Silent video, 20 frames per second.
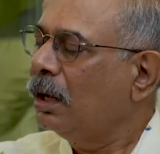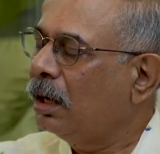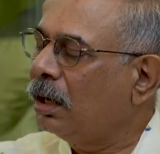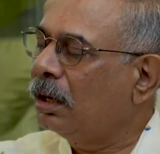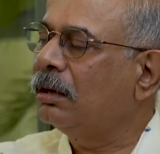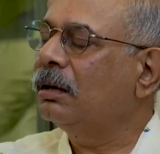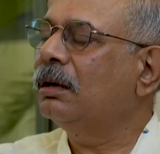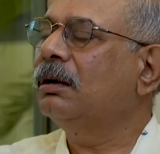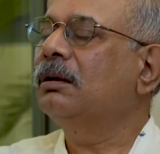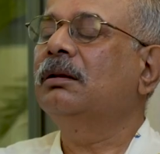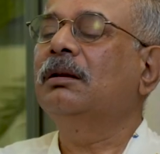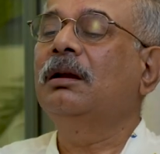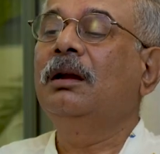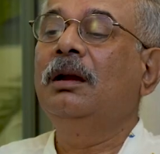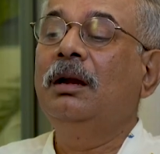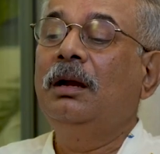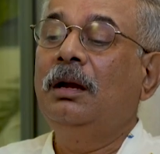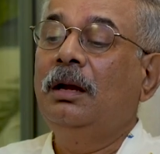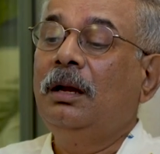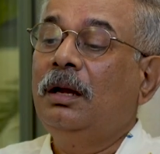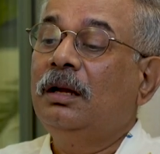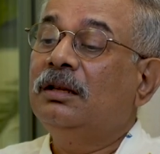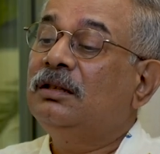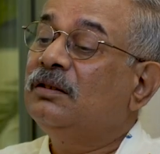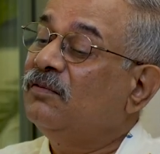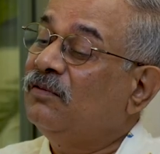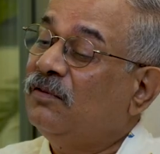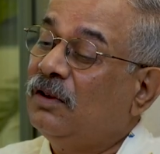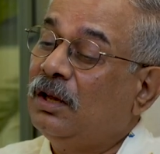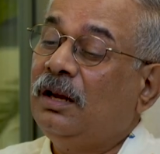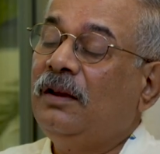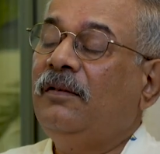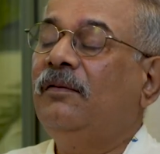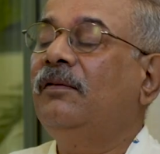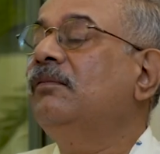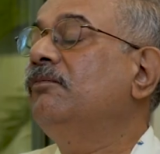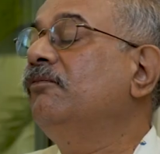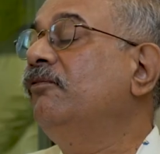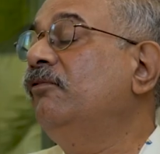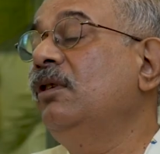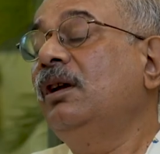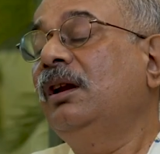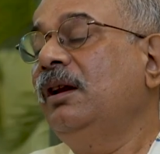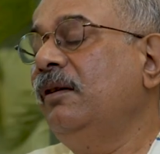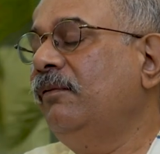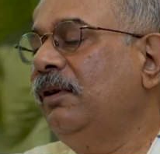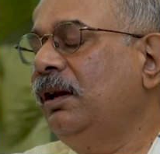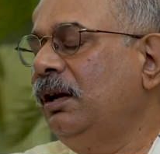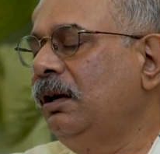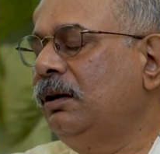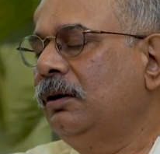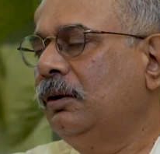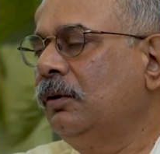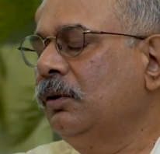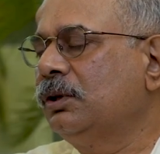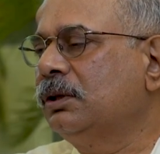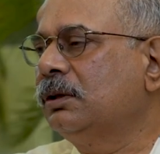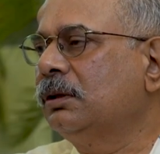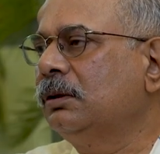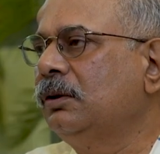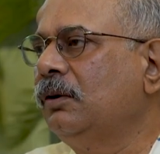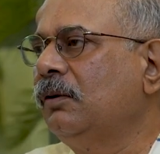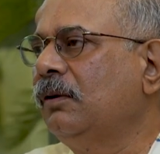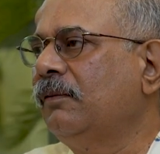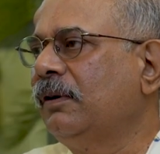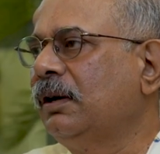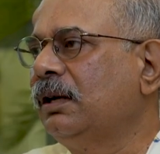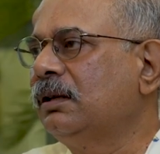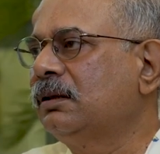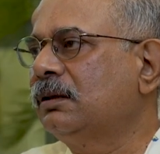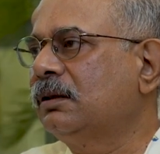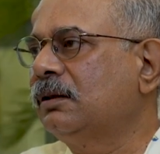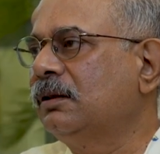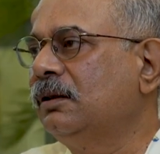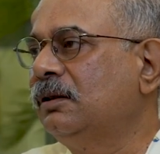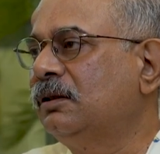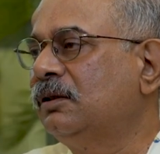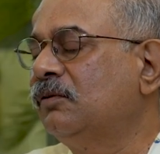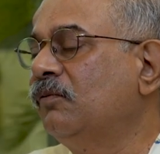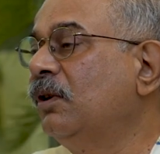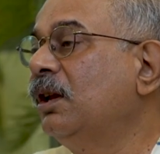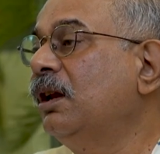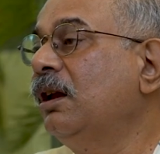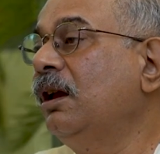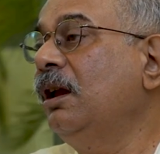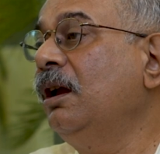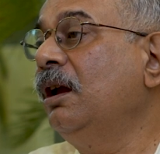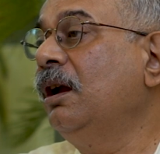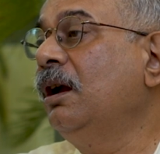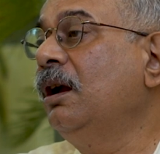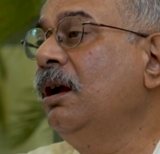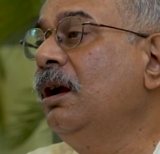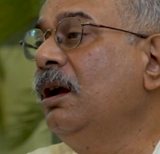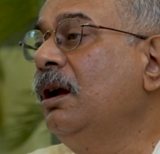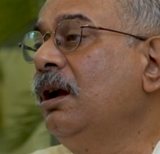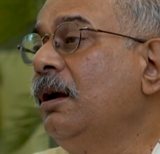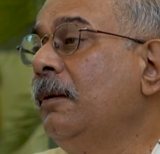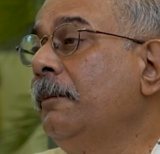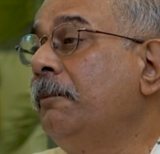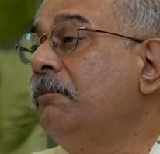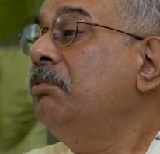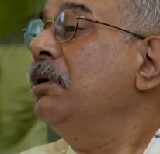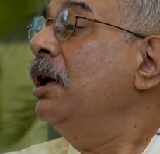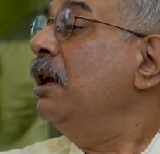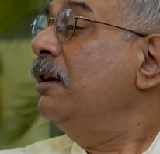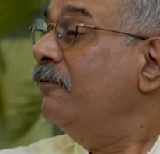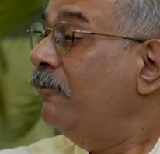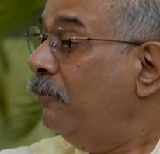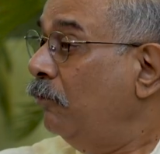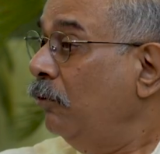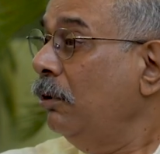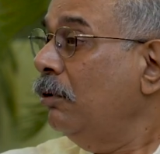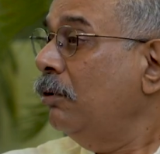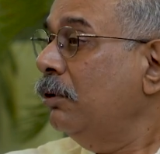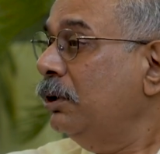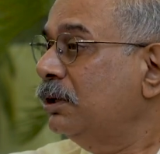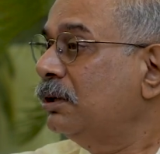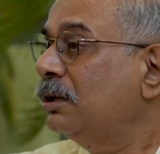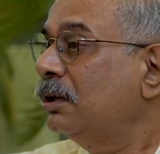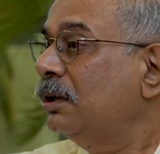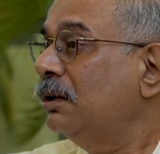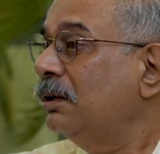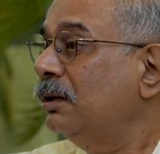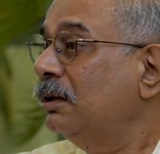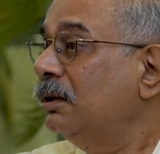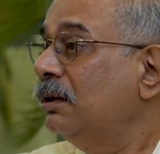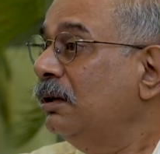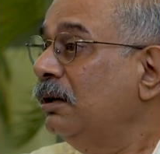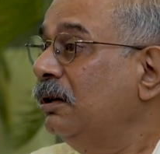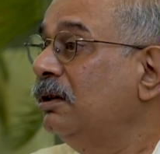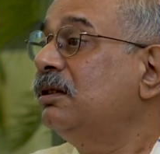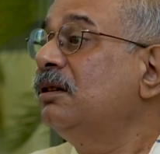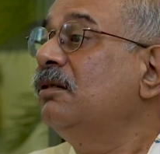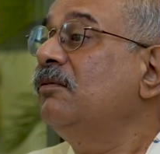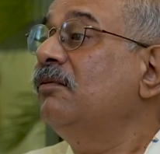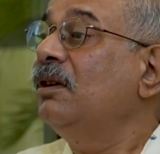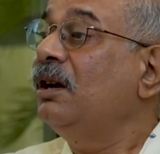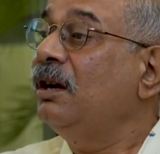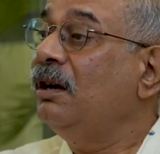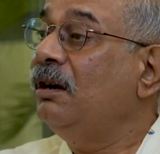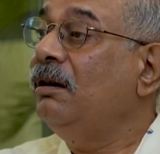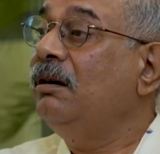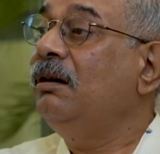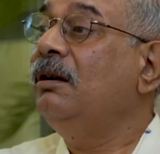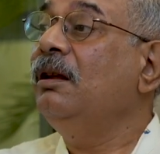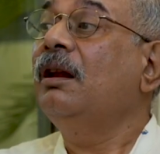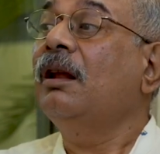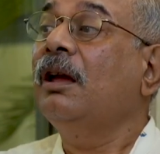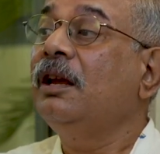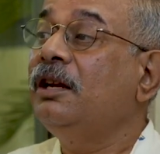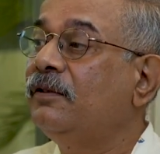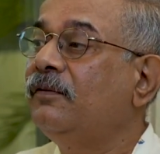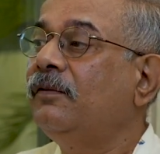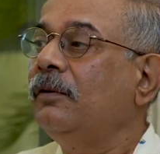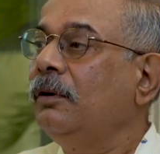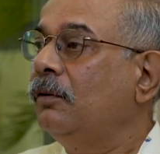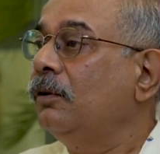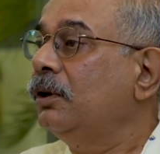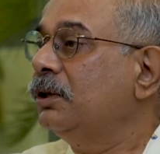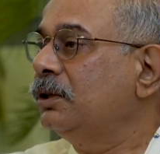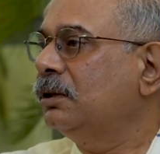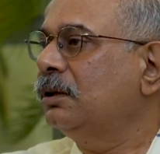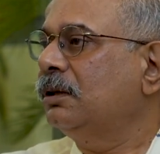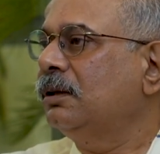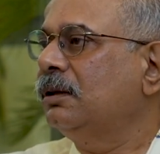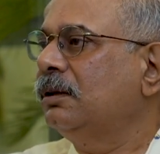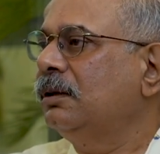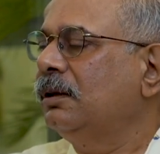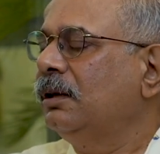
Yeah, it's a very, very valid question you have asked. It's a very painful question. It's a very delightful question.